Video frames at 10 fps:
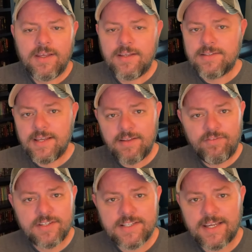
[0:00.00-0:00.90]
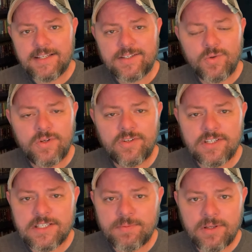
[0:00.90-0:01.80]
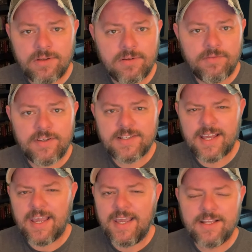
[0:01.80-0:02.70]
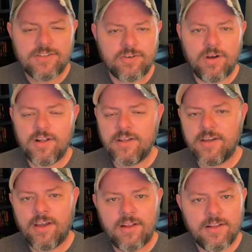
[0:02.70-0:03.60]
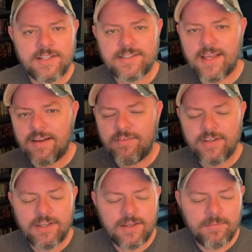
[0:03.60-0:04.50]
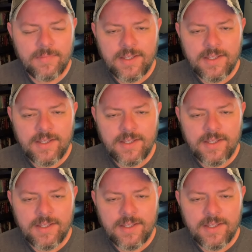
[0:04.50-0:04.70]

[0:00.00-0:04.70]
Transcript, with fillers: His head feels like it's going to explode. It feels like ants are crawling all inside of him.